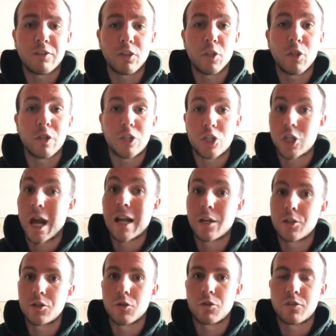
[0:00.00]
that you can
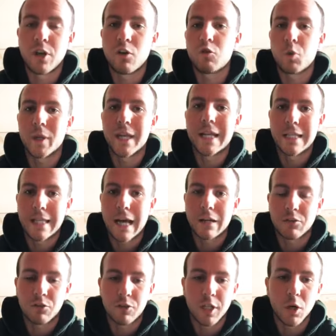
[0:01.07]
challenge yourself within that
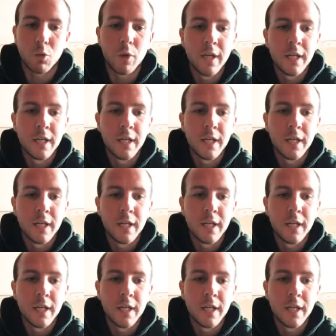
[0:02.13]
skill.